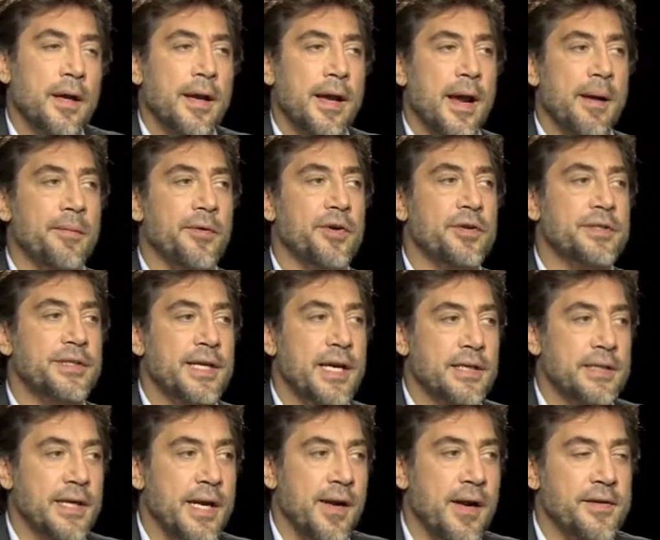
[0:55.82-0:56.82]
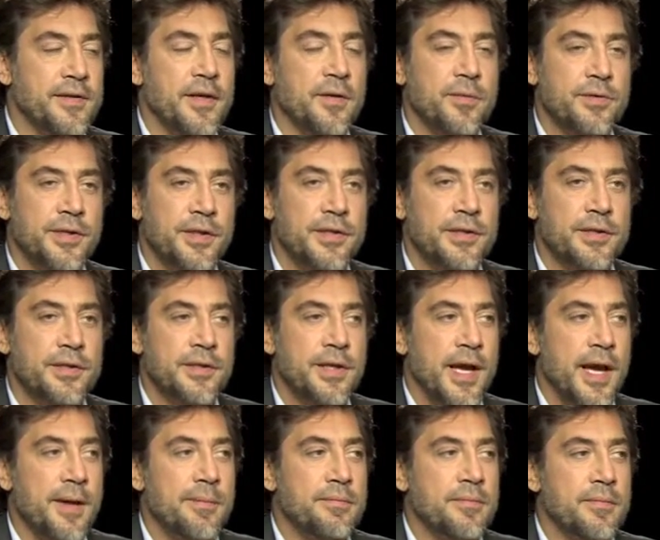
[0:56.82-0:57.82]
Cameron Diaz's character, which is
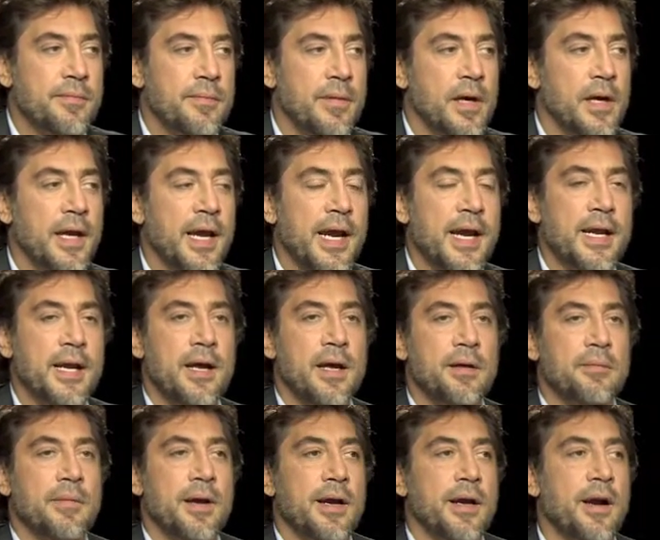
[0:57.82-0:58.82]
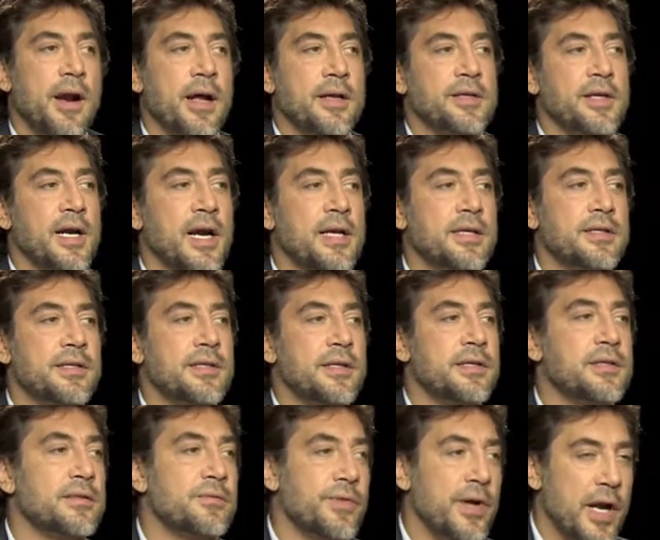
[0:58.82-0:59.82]
named Marquina, and my character has
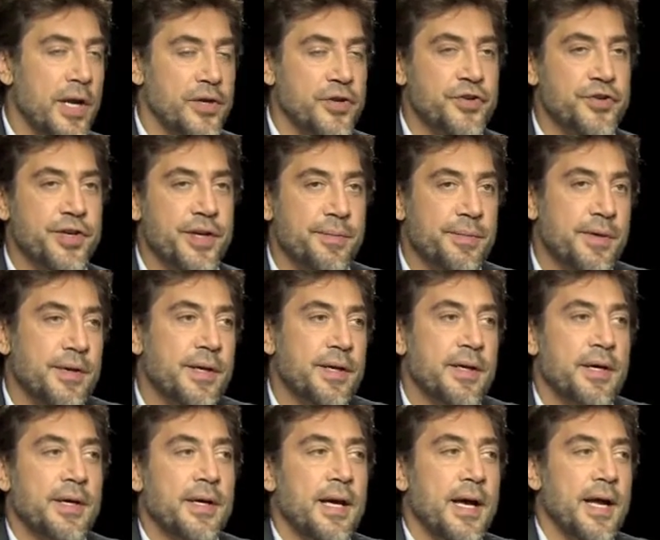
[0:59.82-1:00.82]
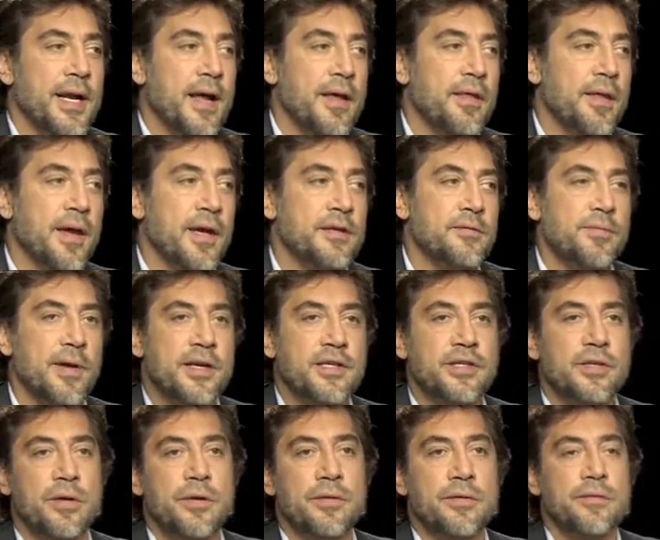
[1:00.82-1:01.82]
this relationship, and I think it's
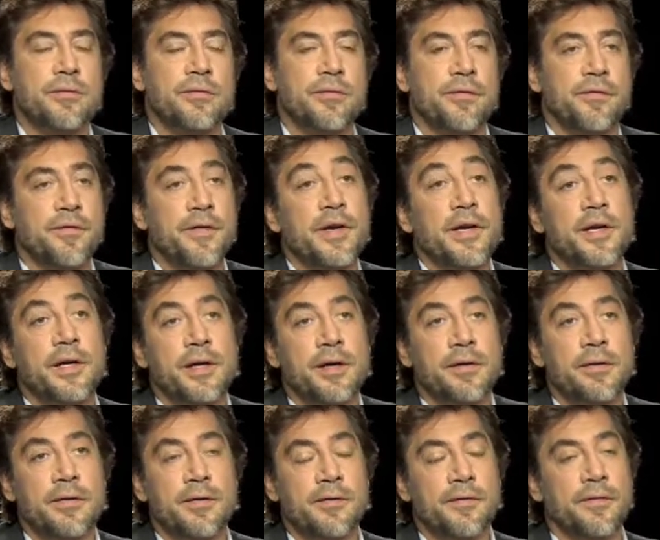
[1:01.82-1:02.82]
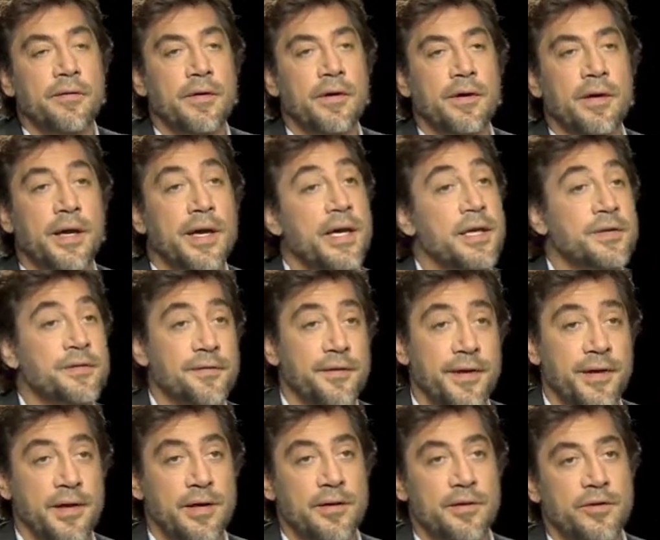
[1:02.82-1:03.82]
based on fear, his
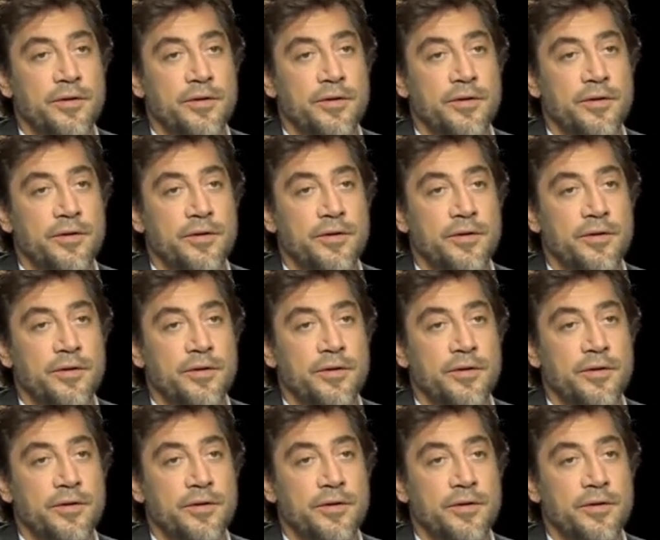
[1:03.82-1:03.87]
fear